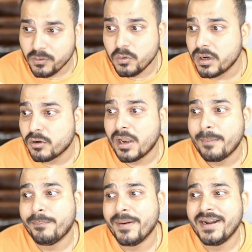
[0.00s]
Google
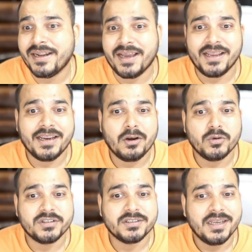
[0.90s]
Colab paid tier
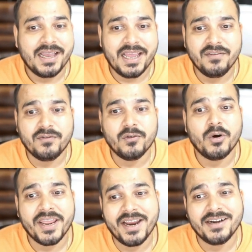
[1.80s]
includes
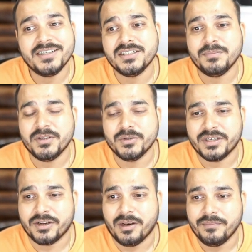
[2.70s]
L4, 800
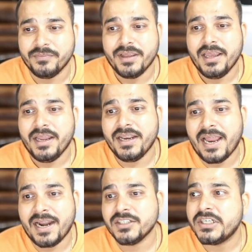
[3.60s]
GPUs and all,
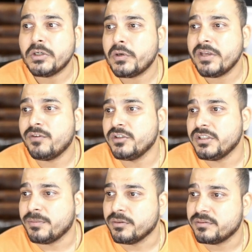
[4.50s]
in addition to T4
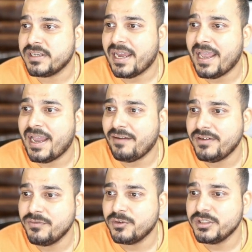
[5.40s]
GPU. See, I
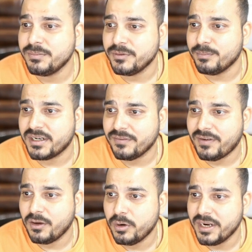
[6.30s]
have T4 GPU, but
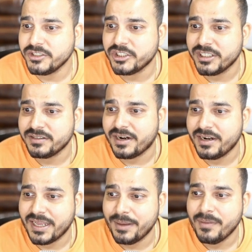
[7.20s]
if I go ahead and change the
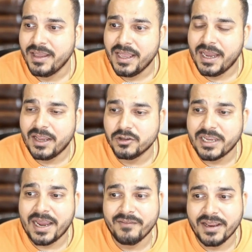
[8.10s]
runtime, I
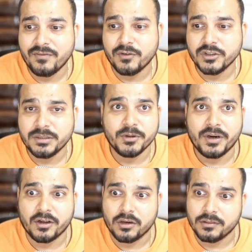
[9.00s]
also have L4
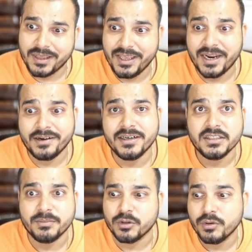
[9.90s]
GPU and all,
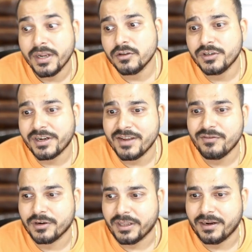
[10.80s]
800 GPU. You can also try
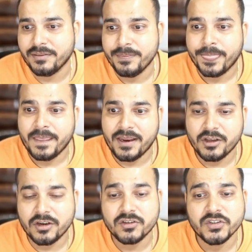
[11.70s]
for that. And
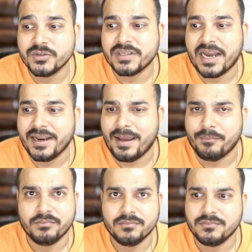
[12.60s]
you can also use high RAM,